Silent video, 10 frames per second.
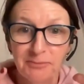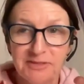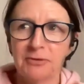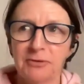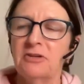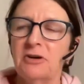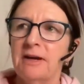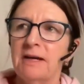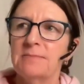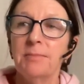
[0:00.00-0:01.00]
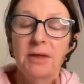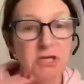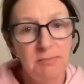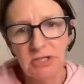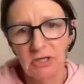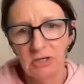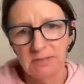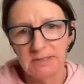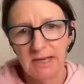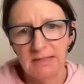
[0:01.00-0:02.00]
a pretty look on my face. But by
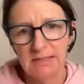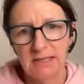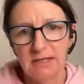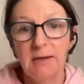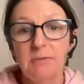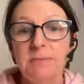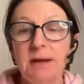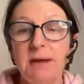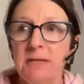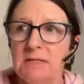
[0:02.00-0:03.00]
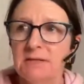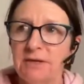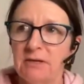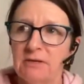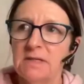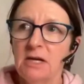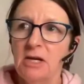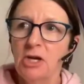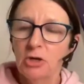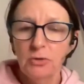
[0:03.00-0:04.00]
the time I got to kilometre 18, and that was my
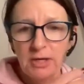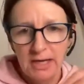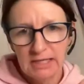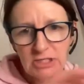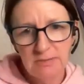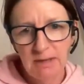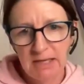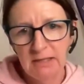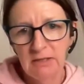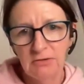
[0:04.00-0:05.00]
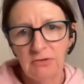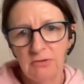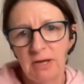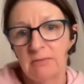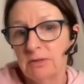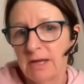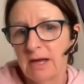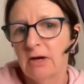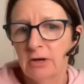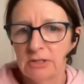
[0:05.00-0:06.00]
biggest fear, is could I actually make it through the
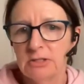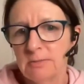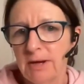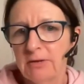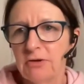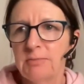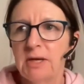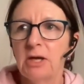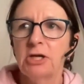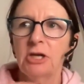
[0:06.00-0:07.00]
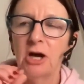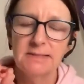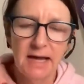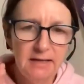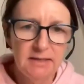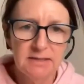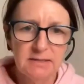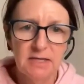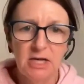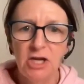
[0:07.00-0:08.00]
run without going to the bathroom? And I
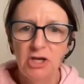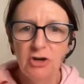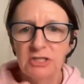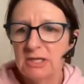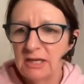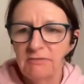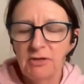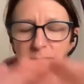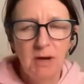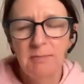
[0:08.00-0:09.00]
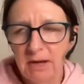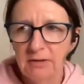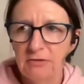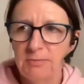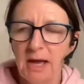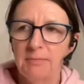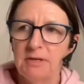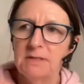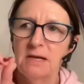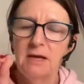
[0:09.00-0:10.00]
say this not to give you my bathroom
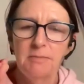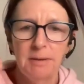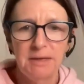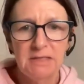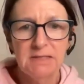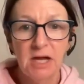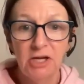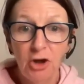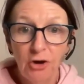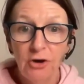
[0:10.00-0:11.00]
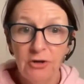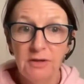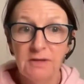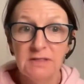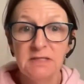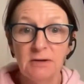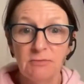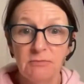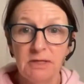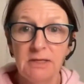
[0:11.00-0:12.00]
habits, but because I know that this is a
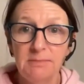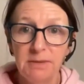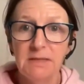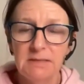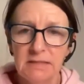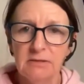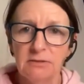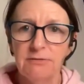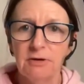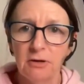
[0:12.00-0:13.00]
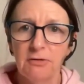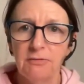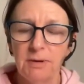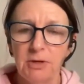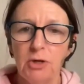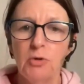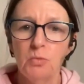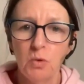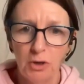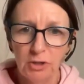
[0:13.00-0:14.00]
really big deal for a lot of women who
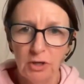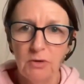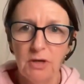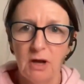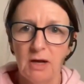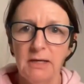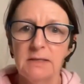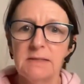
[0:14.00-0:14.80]
won't go on hikes